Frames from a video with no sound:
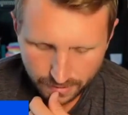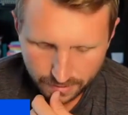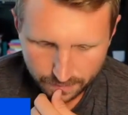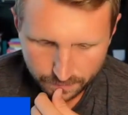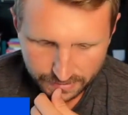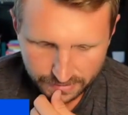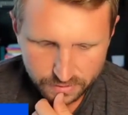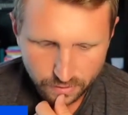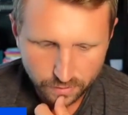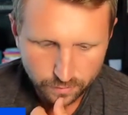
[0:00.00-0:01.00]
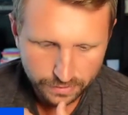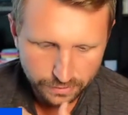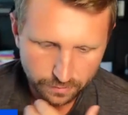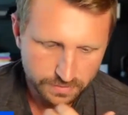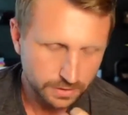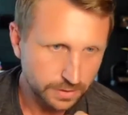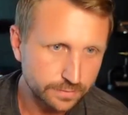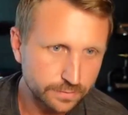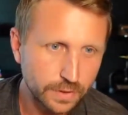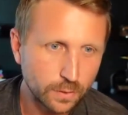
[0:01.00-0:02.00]
And so whether it was
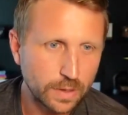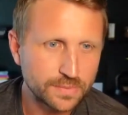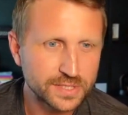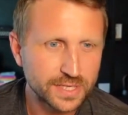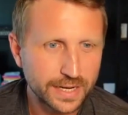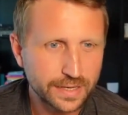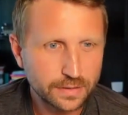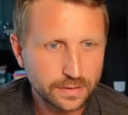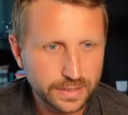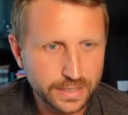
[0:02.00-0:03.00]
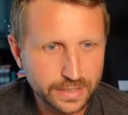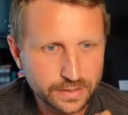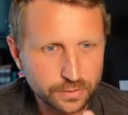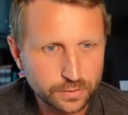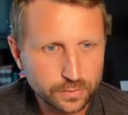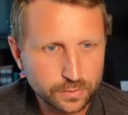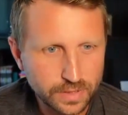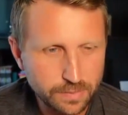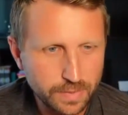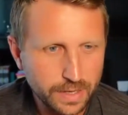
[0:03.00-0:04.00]
a website leading to
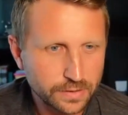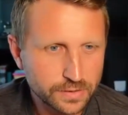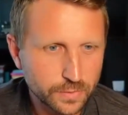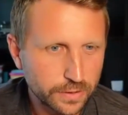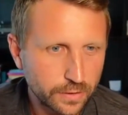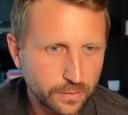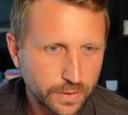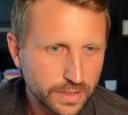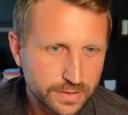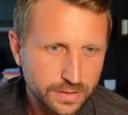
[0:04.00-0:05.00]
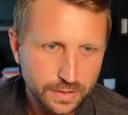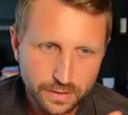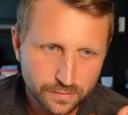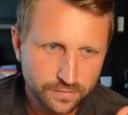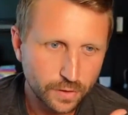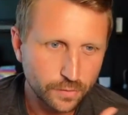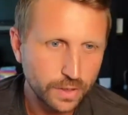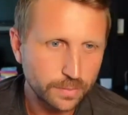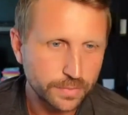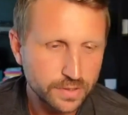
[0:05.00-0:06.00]
emails, whether it was phone
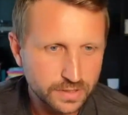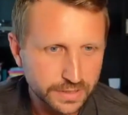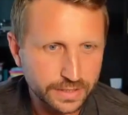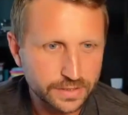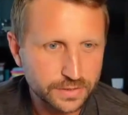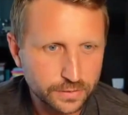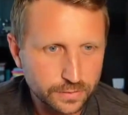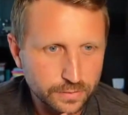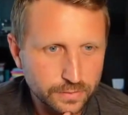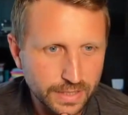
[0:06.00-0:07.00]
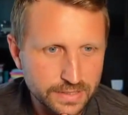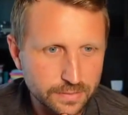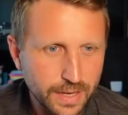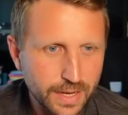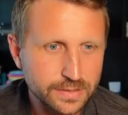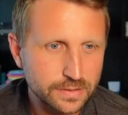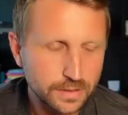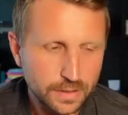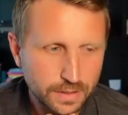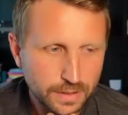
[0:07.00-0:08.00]
numbers leading to SMS,
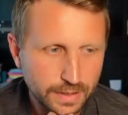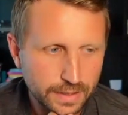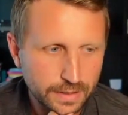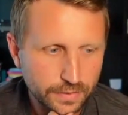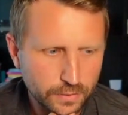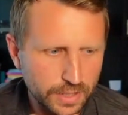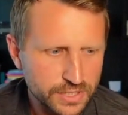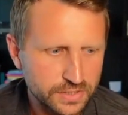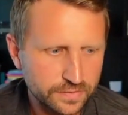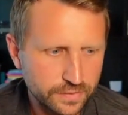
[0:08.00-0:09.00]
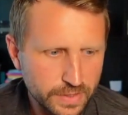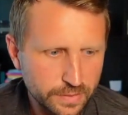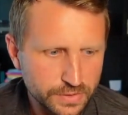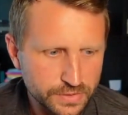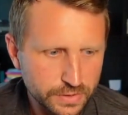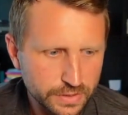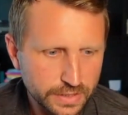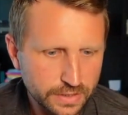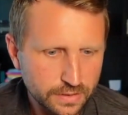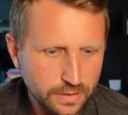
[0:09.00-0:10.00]
the question for me was
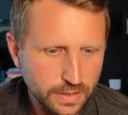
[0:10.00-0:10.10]
really,